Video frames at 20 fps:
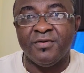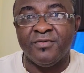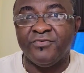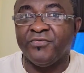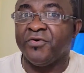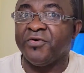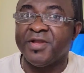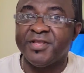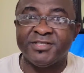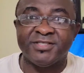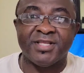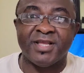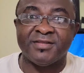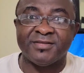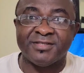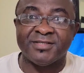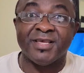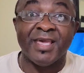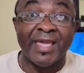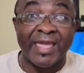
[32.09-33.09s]
For
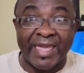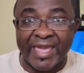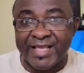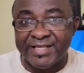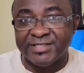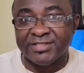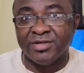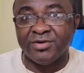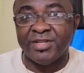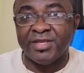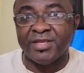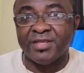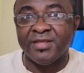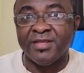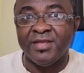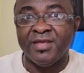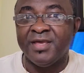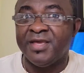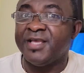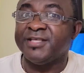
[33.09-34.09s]
instance, a case study
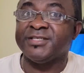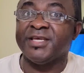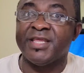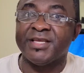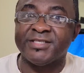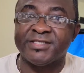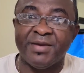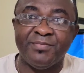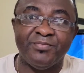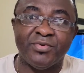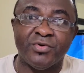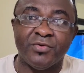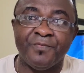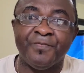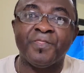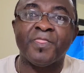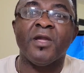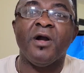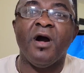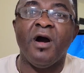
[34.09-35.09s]
is an example
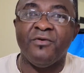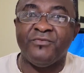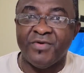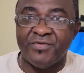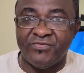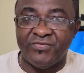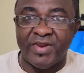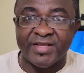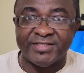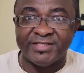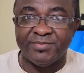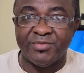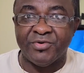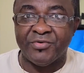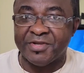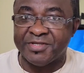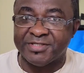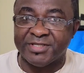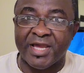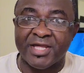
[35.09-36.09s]
of a flexible
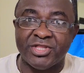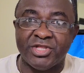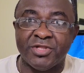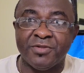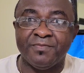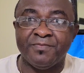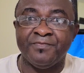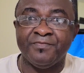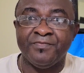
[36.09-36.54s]
research.